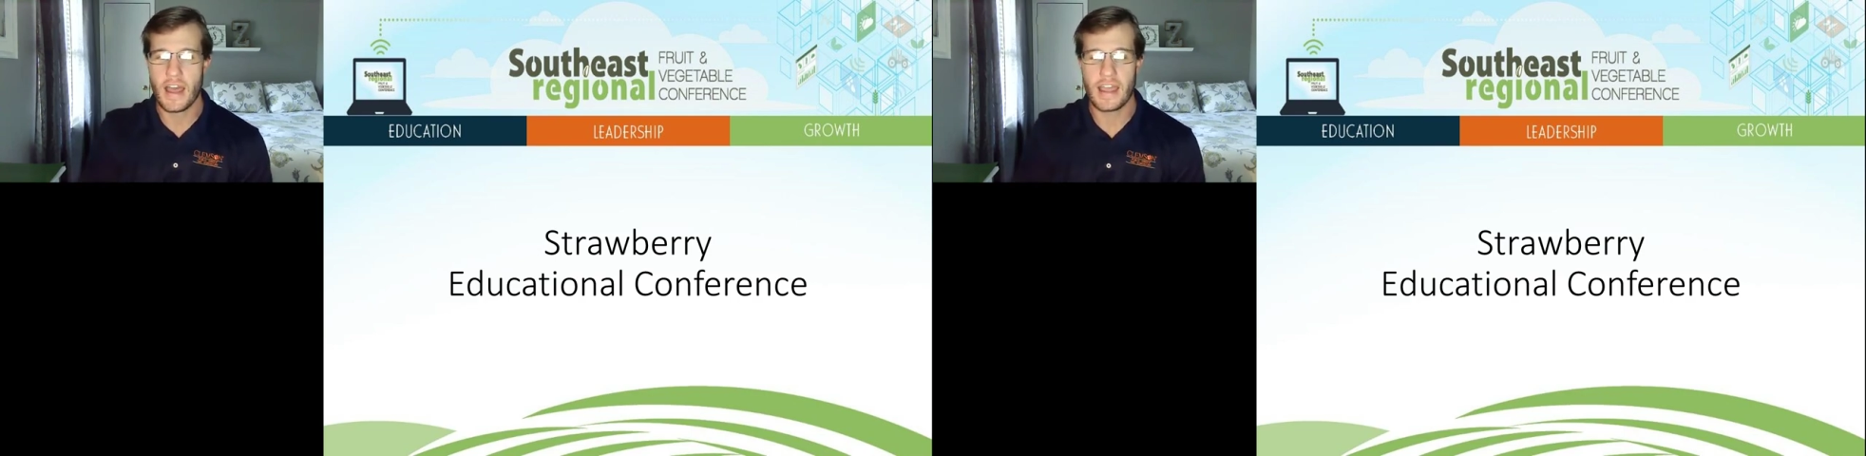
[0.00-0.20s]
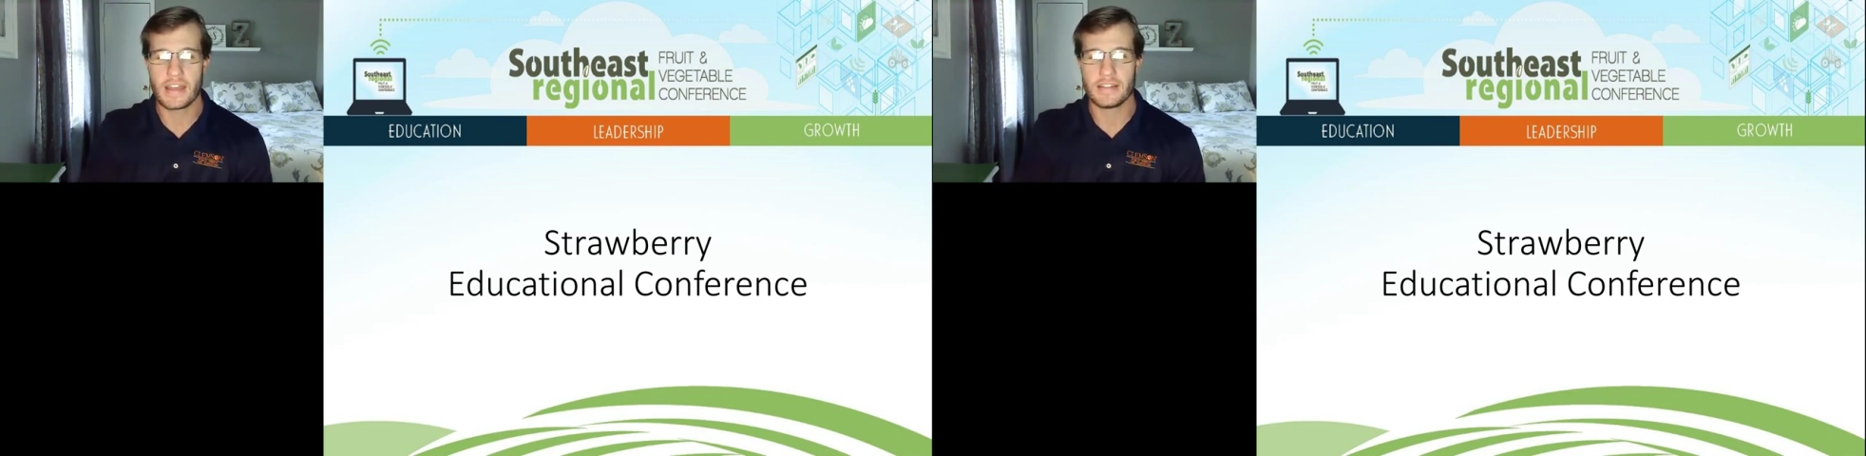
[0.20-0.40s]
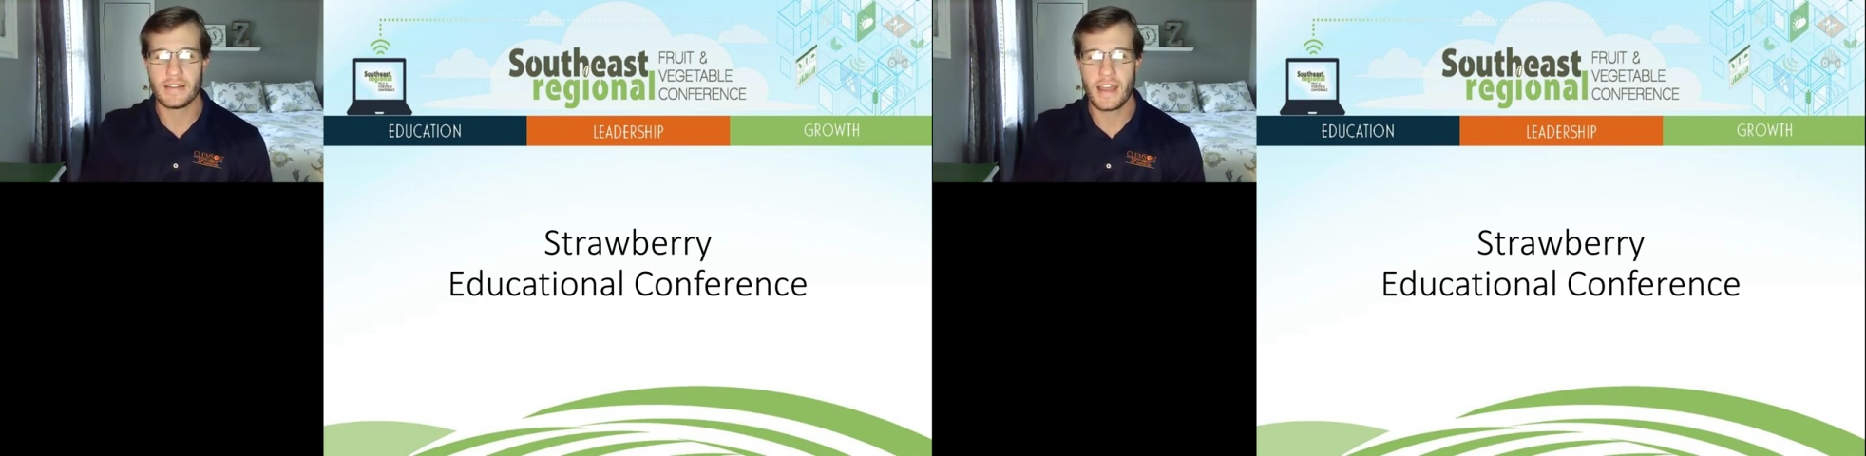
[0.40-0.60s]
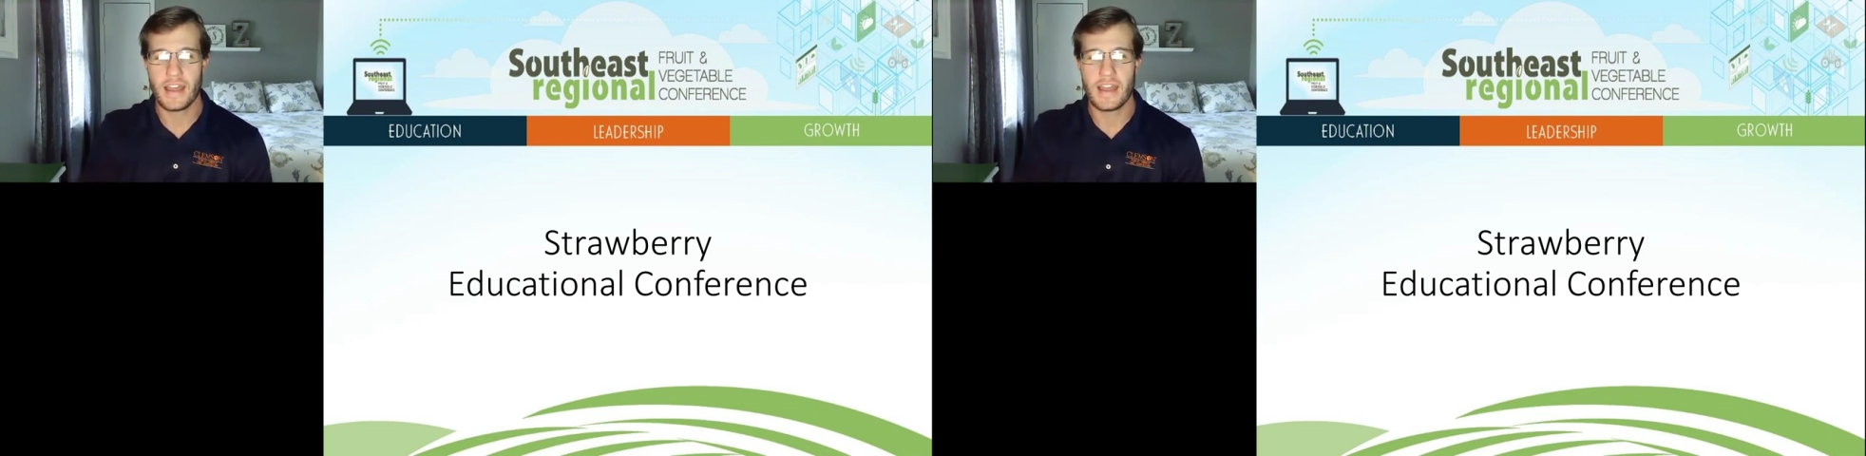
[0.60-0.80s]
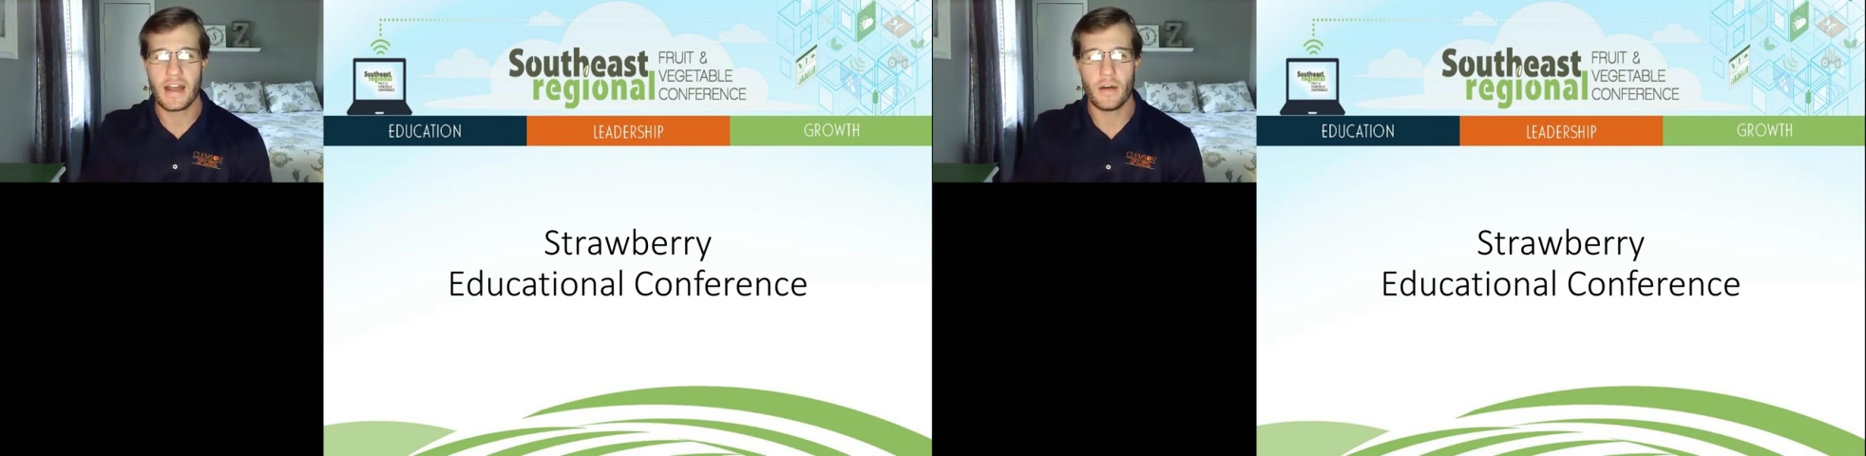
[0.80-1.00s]
And
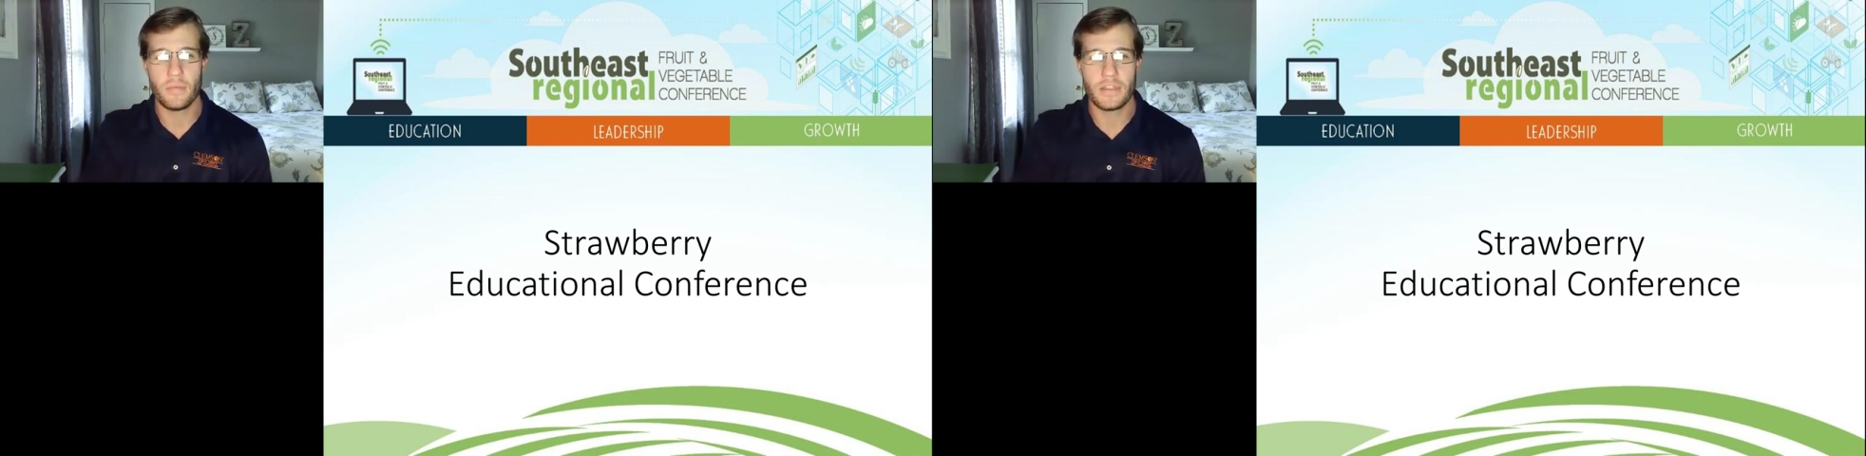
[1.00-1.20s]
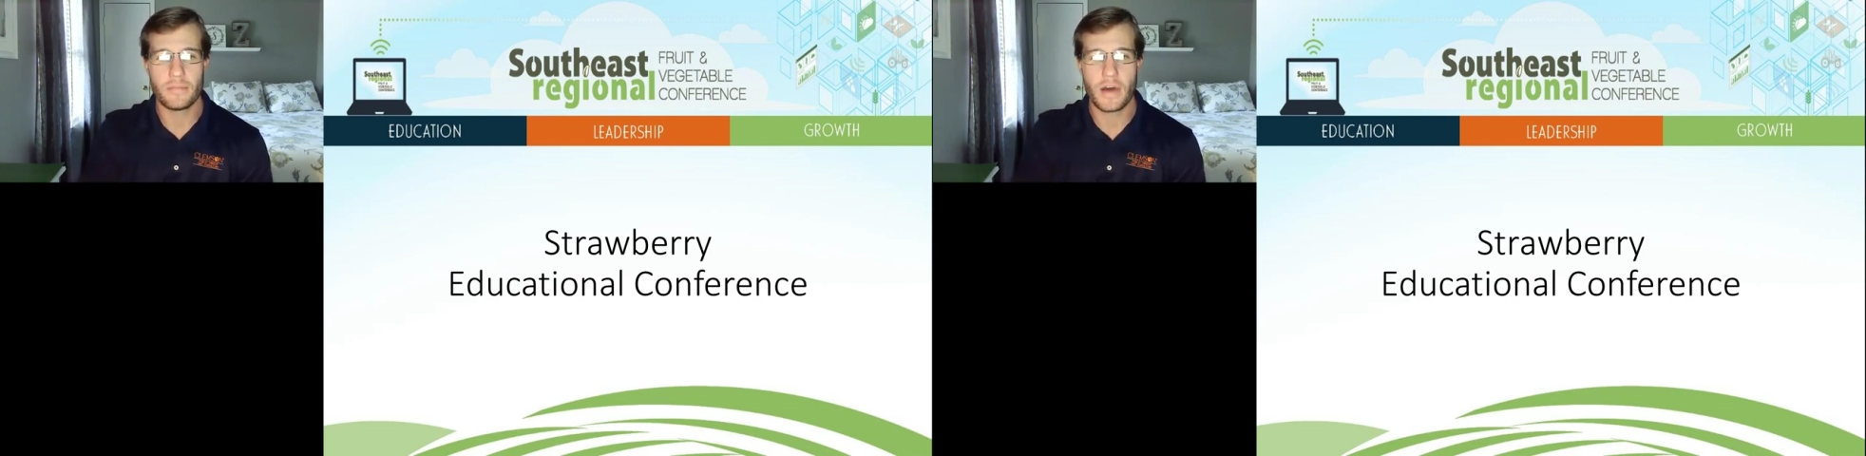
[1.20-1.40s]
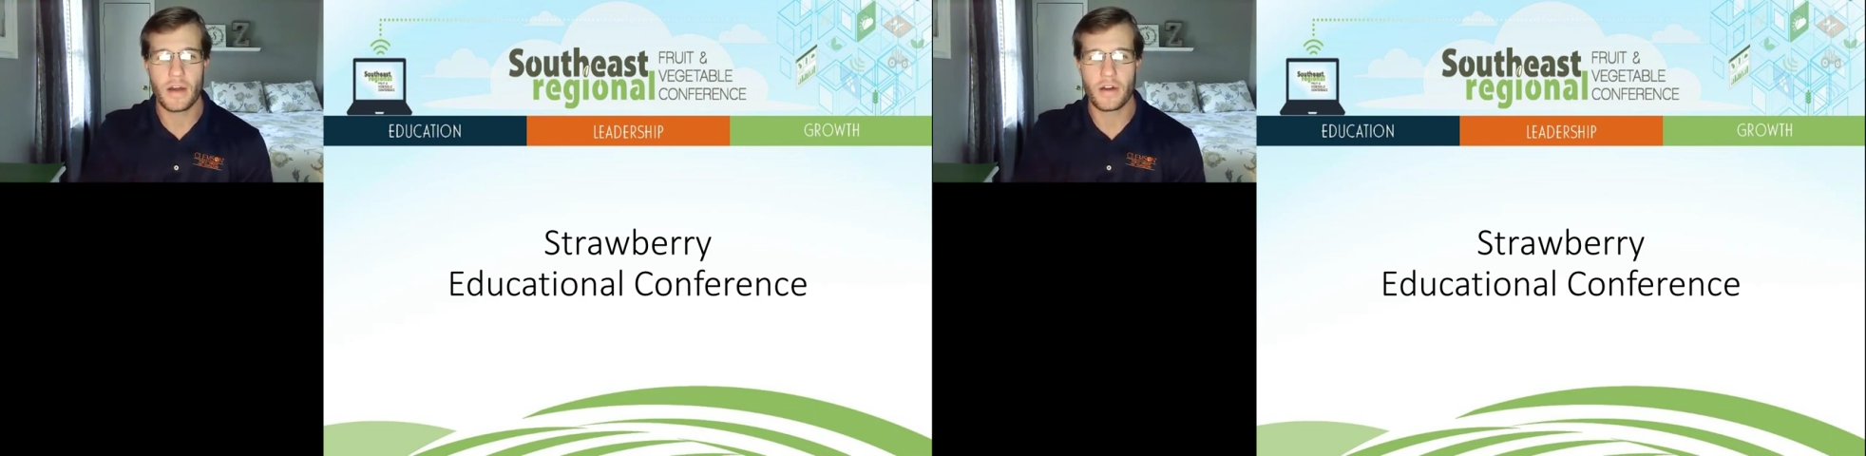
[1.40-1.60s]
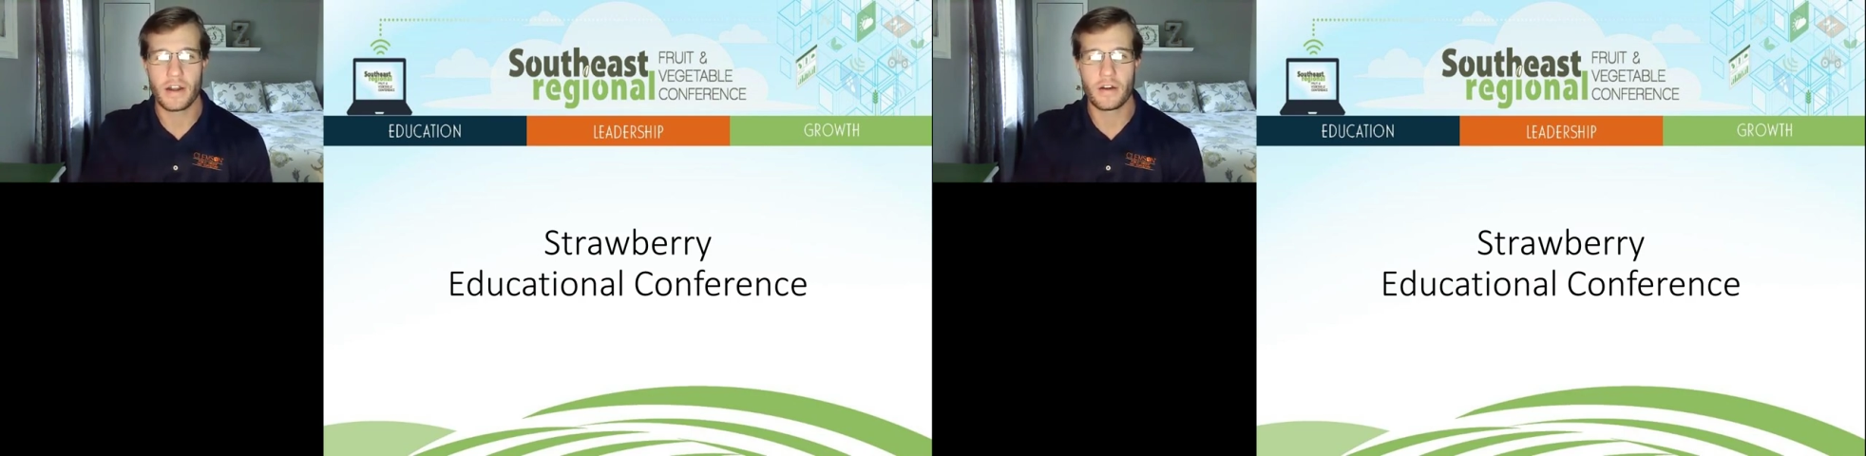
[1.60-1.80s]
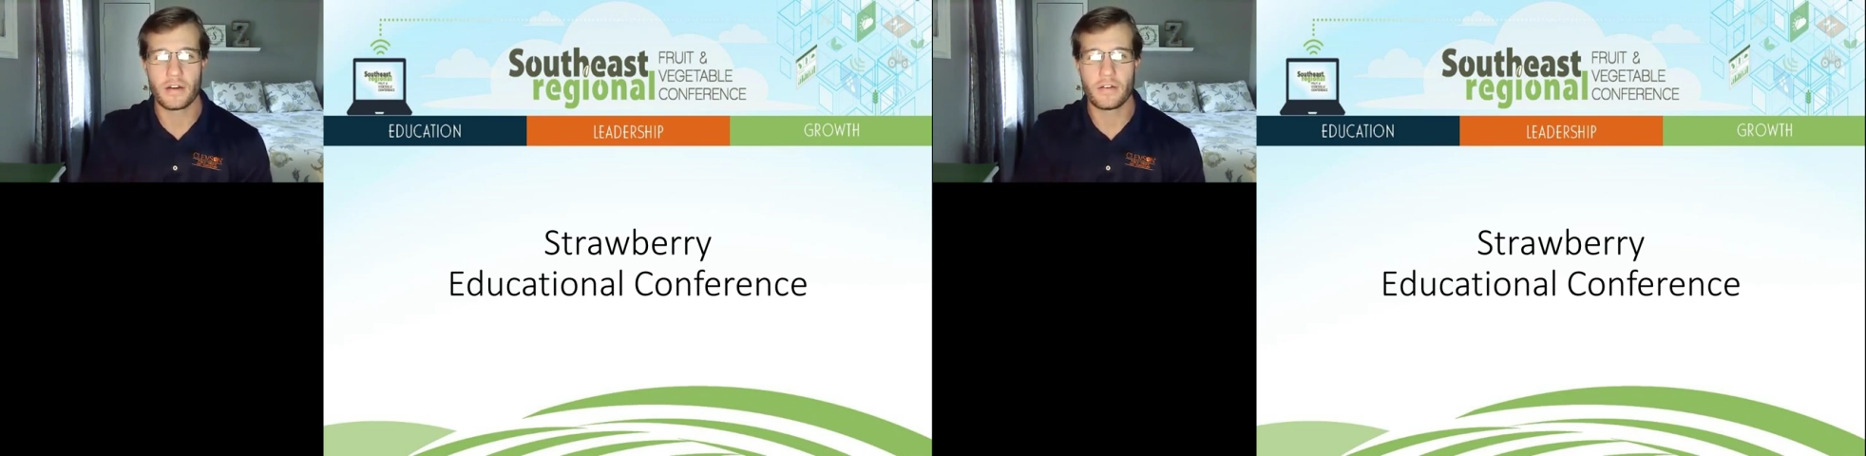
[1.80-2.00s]
today I'll be the
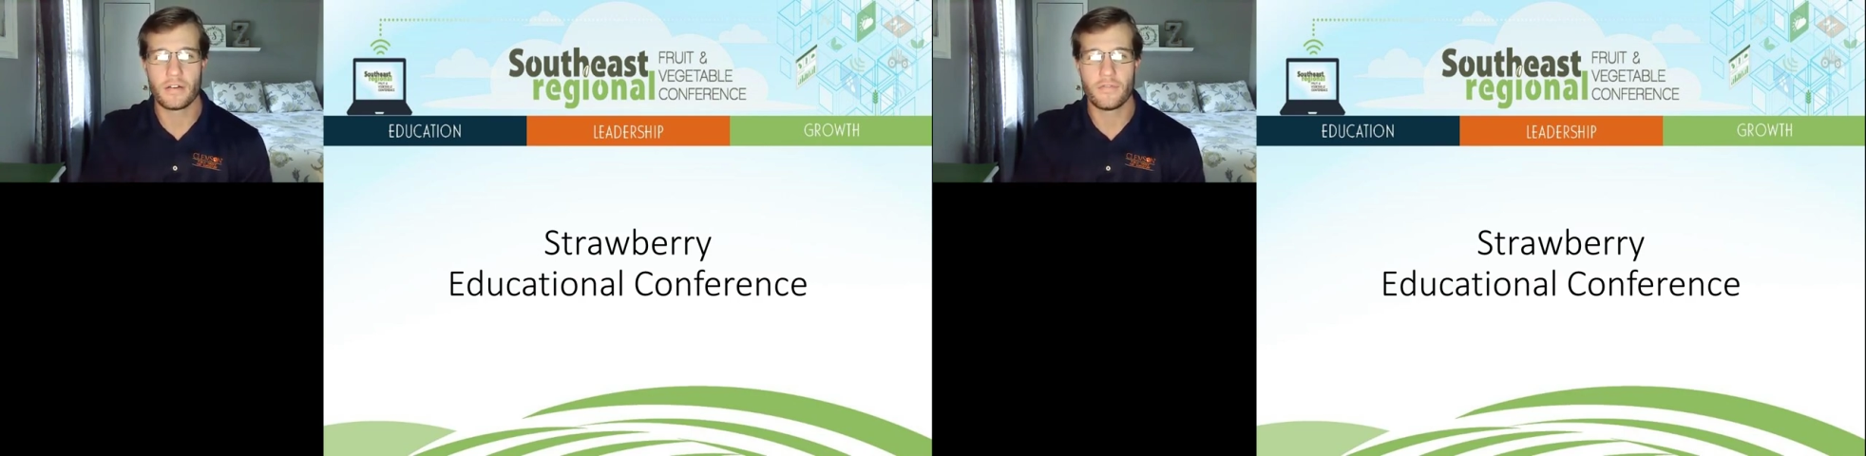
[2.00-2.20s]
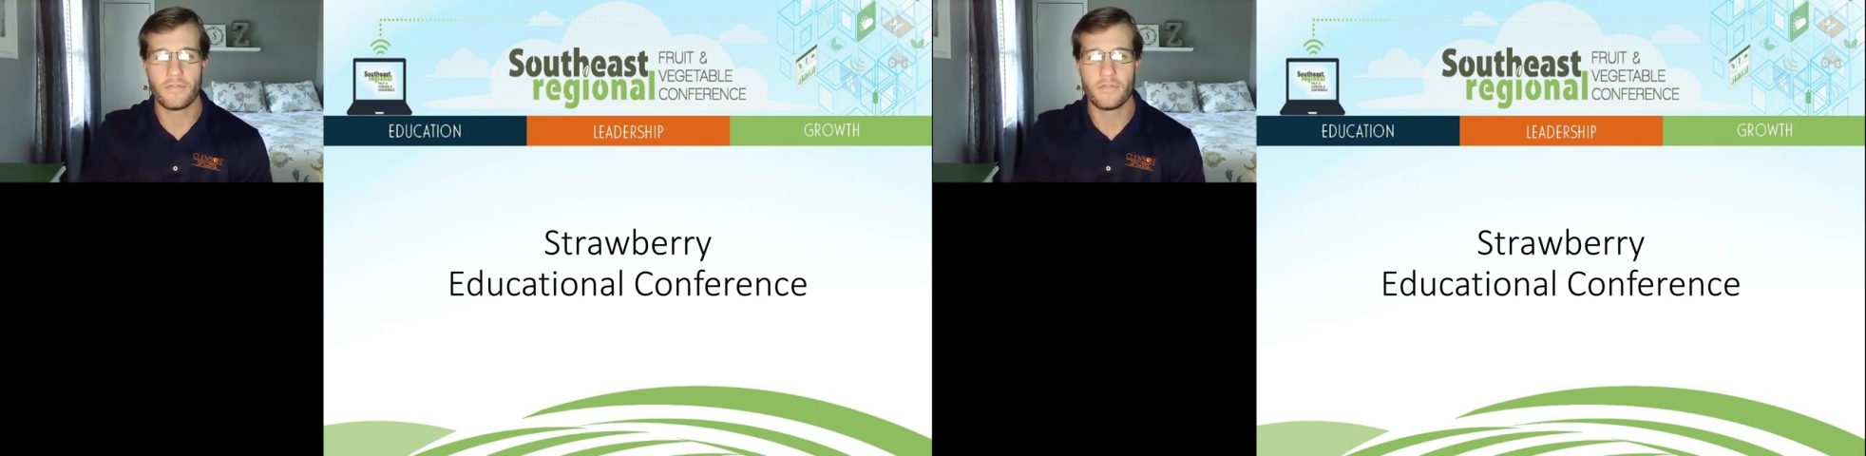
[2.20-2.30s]
moderator